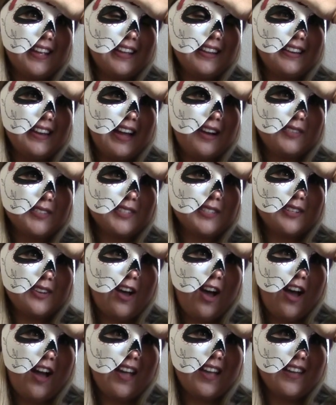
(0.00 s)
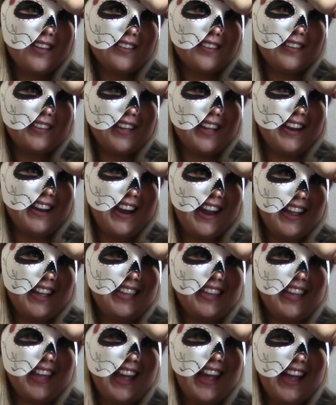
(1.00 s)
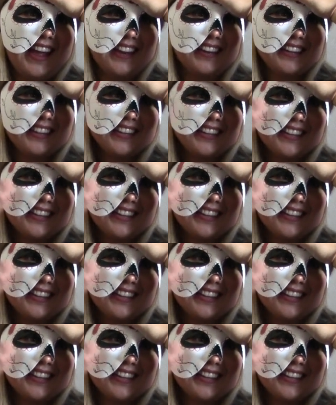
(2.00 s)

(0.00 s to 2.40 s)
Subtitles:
And now it's a knot, and I can't.